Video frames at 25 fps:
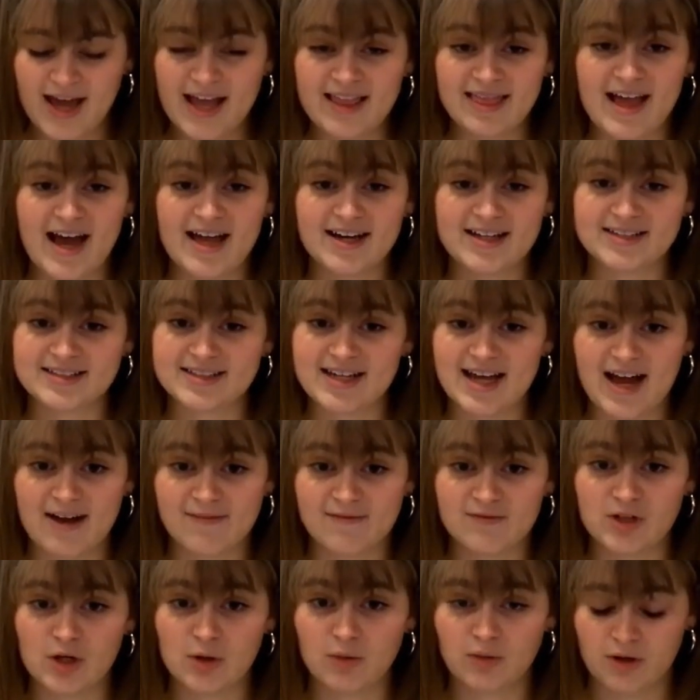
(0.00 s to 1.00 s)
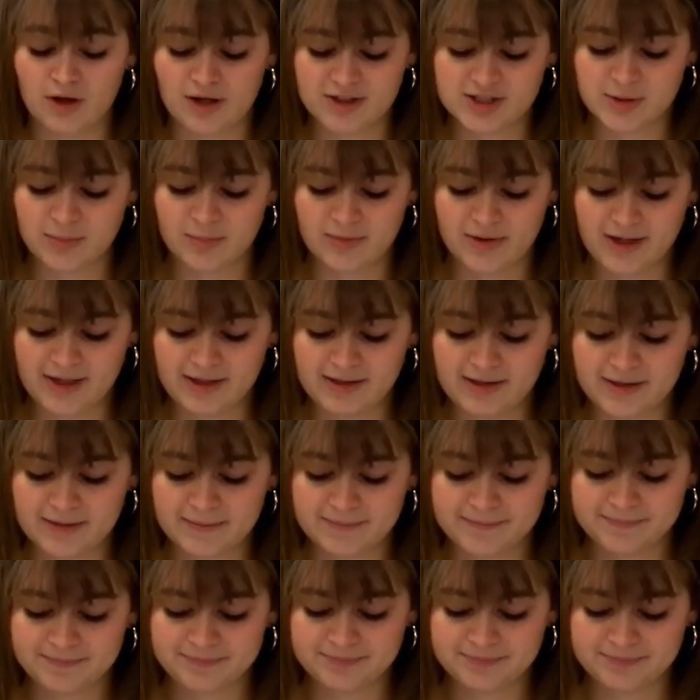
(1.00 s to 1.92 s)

and that is to have no law to break.